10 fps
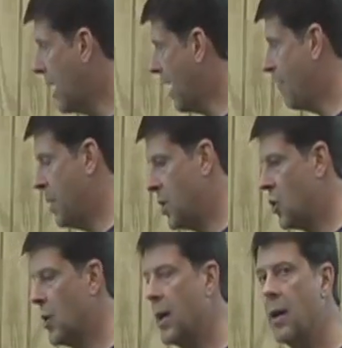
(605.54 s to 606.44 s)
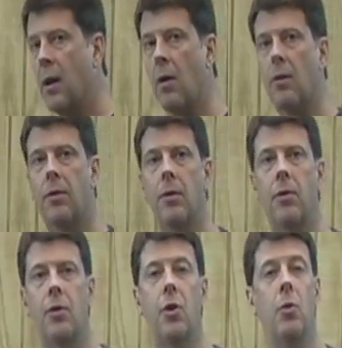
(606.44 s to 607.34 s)
not have pictured in here. It's
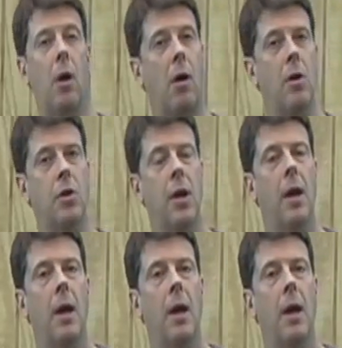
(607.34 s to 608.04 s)
just too large.